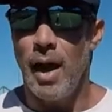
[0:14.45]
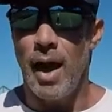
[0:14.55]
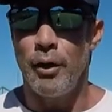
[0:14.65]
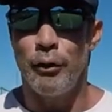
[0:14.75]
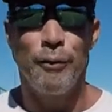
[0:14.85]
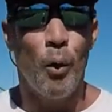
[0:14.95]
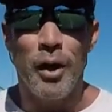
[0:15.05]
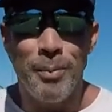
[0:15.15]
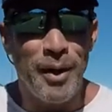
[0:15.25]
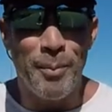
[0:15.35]
and there's
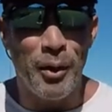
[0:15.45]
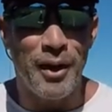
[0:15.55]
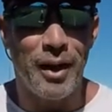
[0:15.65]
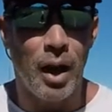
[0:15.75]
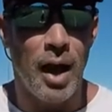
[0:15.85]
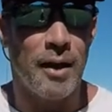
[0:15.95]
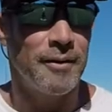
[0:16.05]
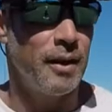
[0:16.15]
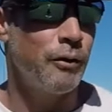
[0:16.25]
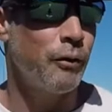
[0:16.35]
40 people in a
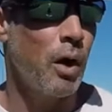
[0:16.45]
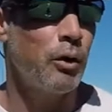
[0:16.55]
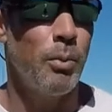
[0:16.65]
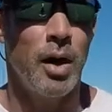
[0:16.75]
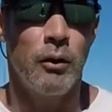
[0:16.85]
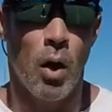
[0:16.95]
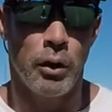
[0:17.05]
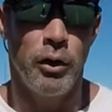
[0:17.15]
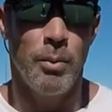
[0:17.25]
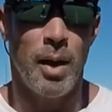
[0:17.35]
class, the instructor might
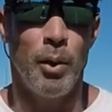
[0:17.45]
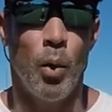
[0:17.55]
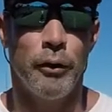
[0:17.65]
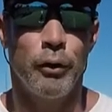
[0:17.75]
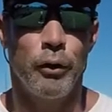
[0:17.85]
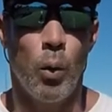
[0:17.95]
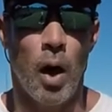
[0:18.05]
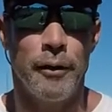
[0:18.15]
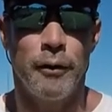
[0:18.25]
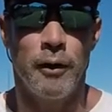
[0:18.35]
talk to you maybe once or twice.